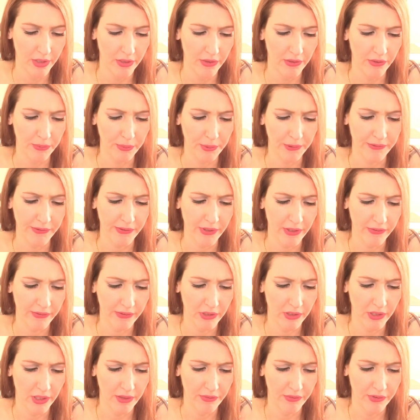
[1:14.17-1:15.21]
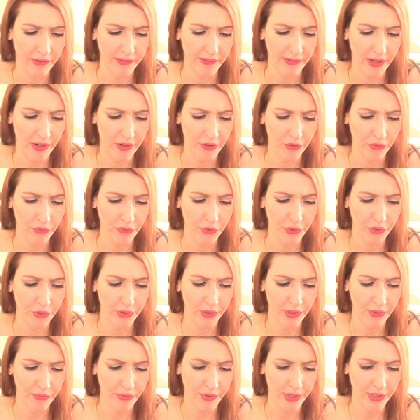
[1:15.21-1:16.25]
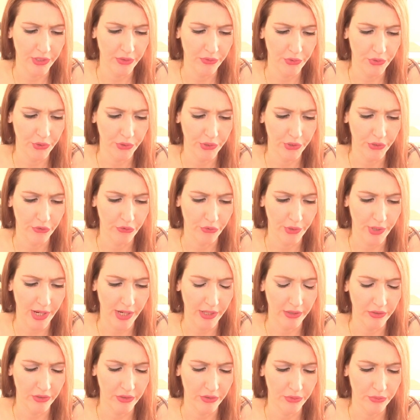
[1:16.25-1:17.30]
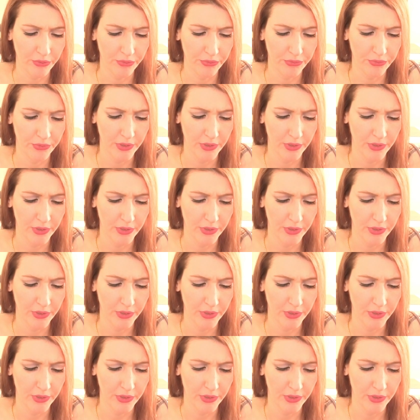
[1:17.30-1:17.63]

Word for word: This person has a lot of desires for you. They find you very attractive.